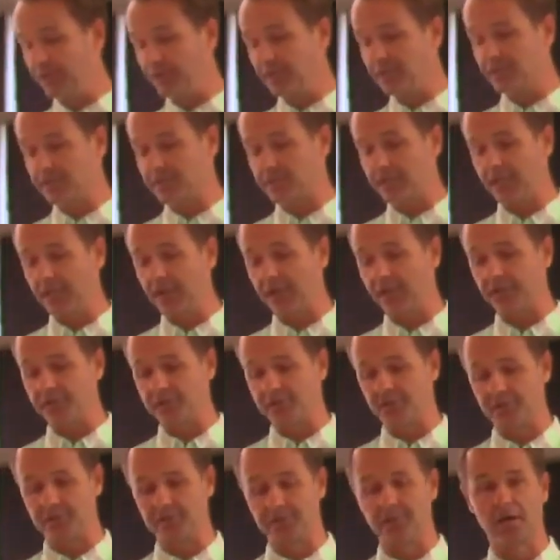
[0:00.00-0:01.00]
years and he had other
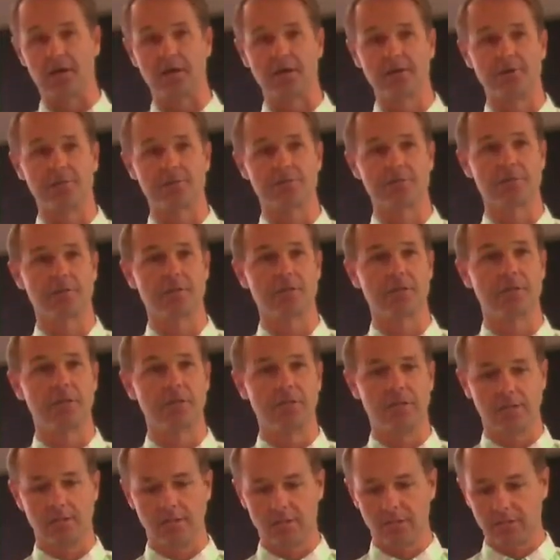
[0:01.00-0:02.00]
sons and daughters
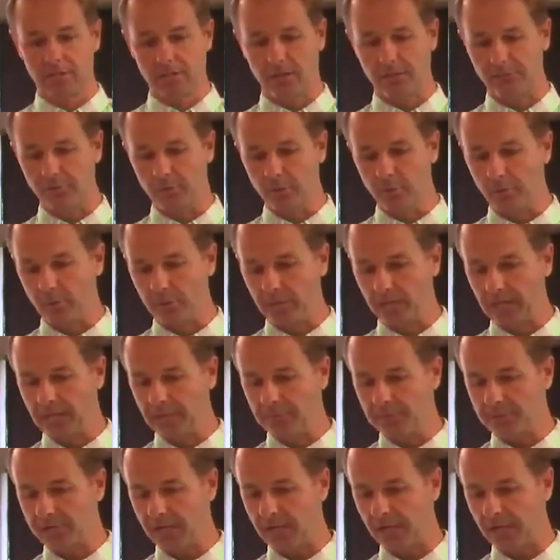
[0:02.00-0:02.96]
a few more names,